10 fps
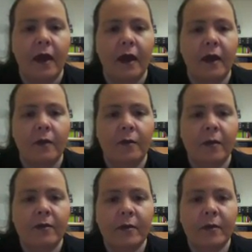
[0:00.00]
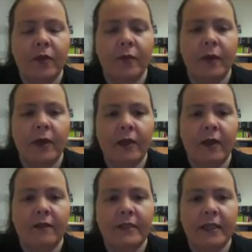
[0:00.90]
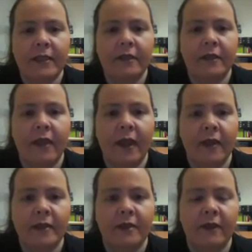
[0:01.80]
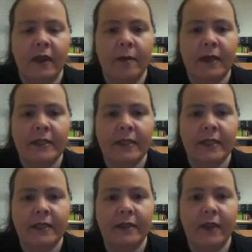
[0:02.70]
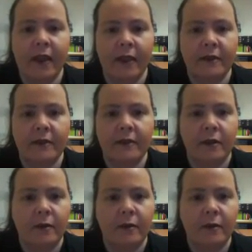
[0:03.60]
Problem number 3, you have 10 to the x divided by 10 to the x.